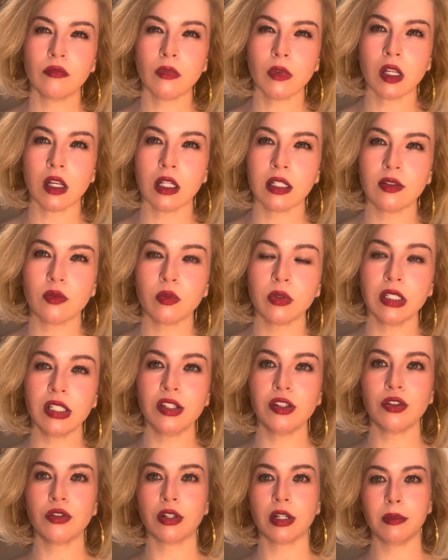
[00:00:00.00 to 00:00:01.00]
it's really
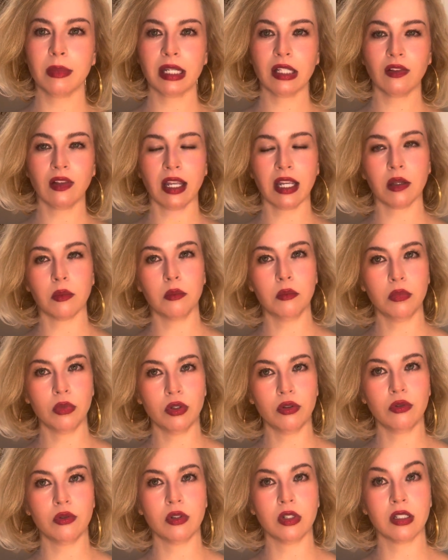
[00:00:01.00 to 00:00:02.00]
screaming like
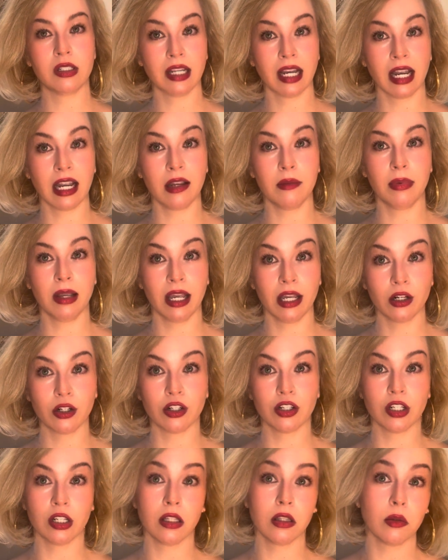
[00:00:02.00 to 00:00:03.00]
moon type
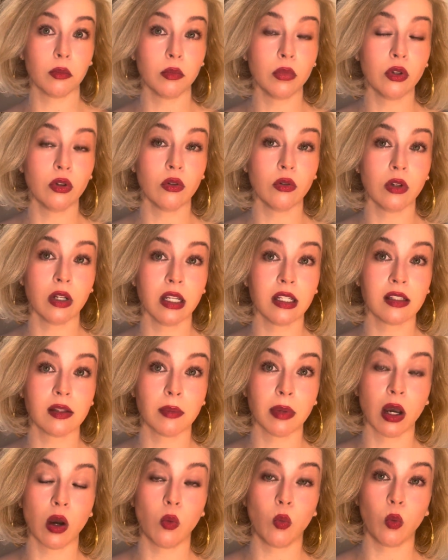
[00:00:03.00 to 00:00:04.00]
energy. The moon is
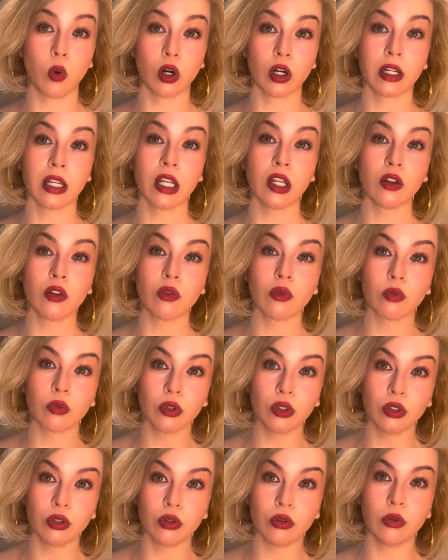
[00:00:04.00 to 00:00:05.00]
about working
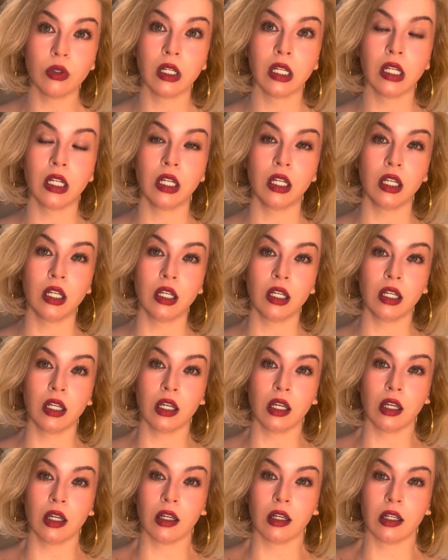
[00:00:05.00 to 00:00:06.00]
through,
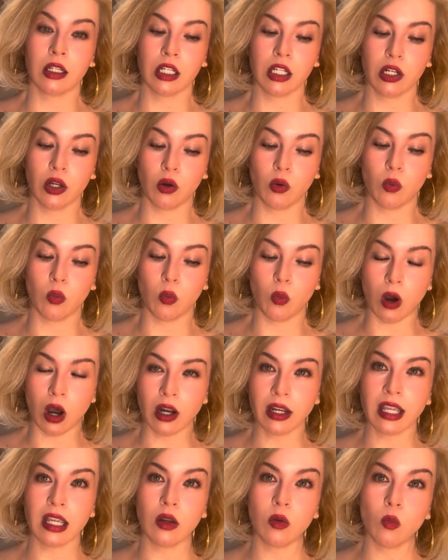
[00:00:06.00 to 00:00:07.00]

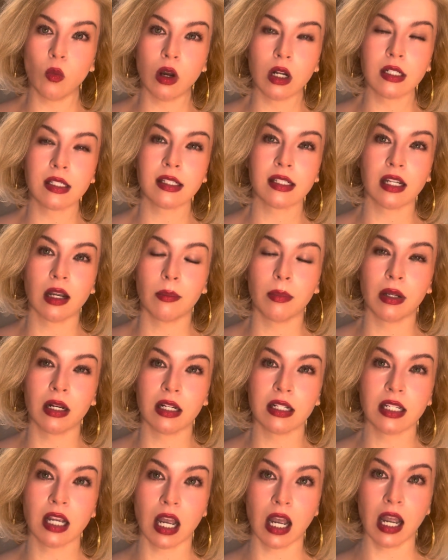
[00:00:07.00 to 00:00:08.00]
walking one step at a
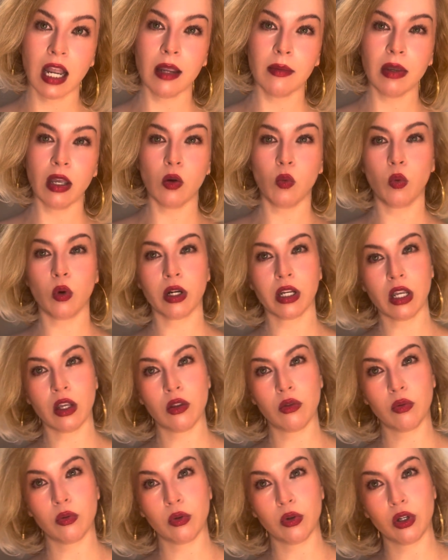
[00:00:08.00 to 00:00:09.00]
time and working
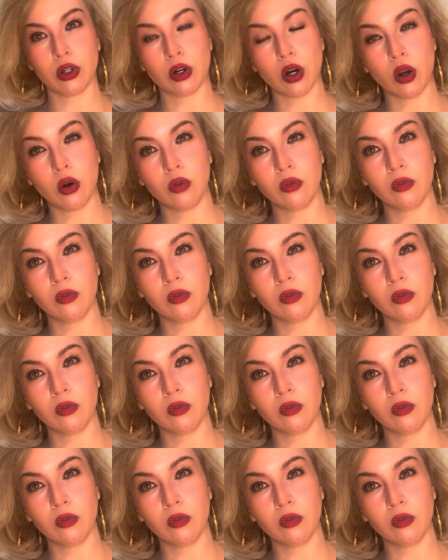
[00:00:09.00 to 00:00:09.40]
through your own